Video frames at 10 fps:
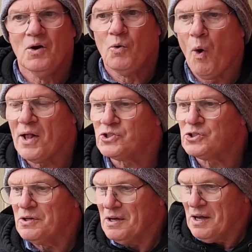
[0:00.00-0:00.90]

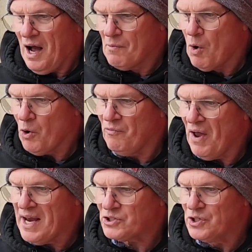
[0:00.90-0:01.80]
Once a
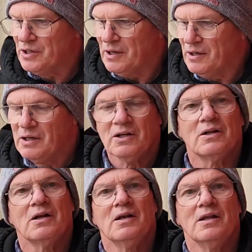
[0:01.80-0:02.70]
motivation
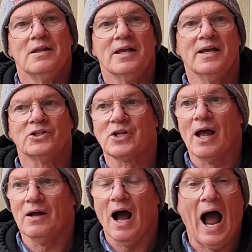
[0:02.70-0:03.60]
is
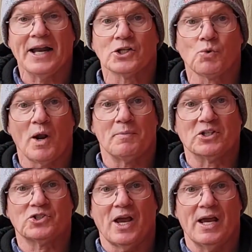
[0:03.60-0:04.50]
that I just want to be
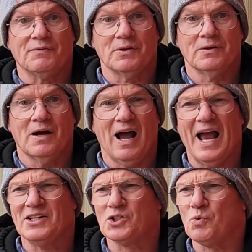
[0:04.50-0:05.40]
saved.
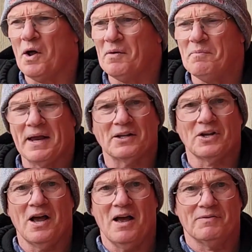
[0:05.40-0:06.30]
I just want to make it
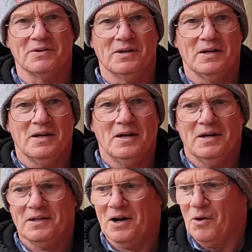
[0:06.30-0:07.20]
to heaven.
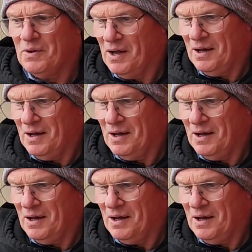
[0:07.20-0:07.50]
You know,